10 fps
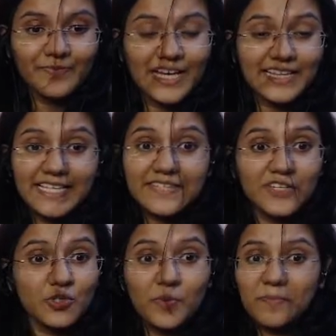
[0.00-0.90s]
He thinks we
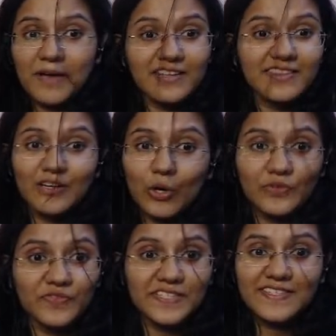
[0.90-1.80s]
should be better than all
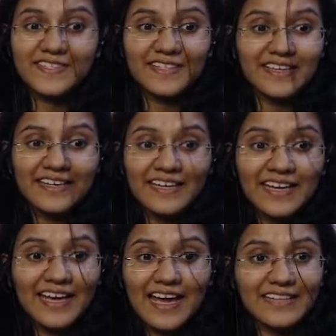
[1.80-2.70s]
of this,
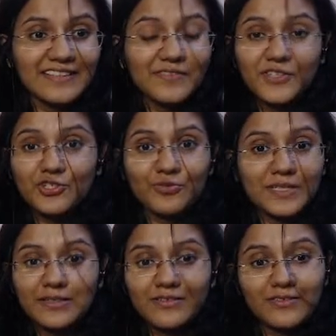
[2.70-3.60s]
and that we should
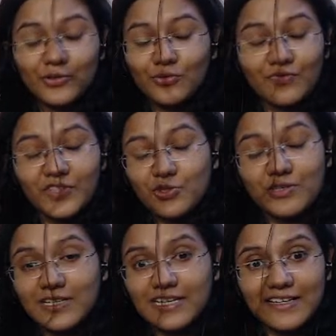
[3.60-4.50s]
be, you know, we
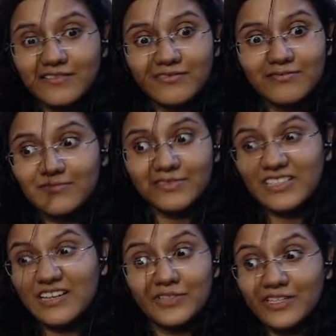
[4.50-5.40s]
shouldn't like
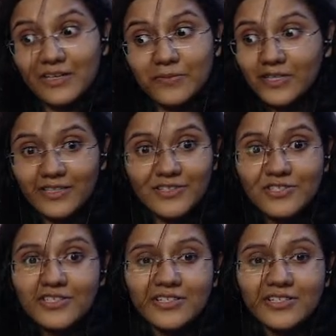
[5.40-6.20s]
travel that much.